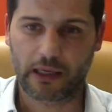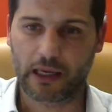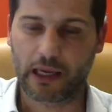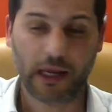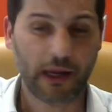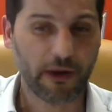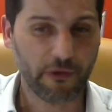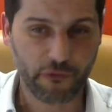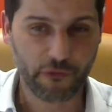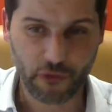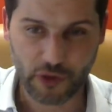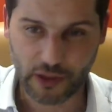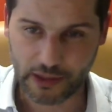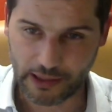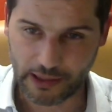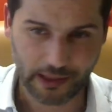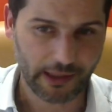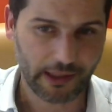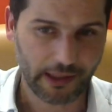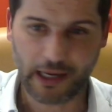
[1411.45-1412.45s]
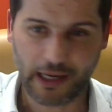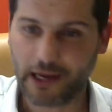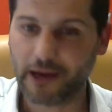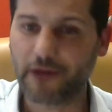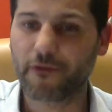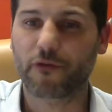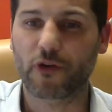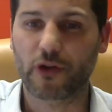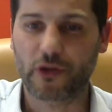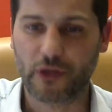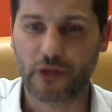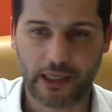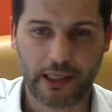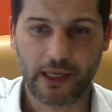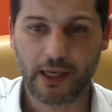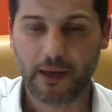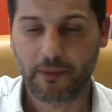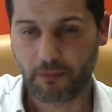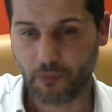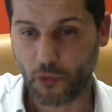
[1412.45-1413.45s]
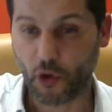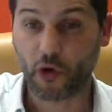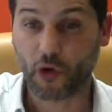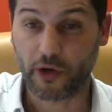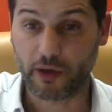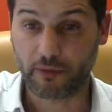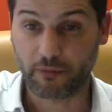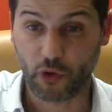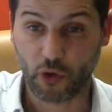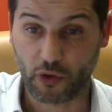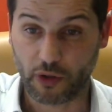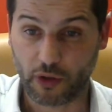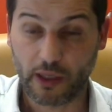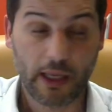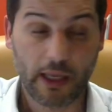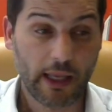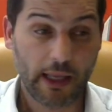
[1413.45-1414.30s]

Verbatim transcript: every day, every day, more and more.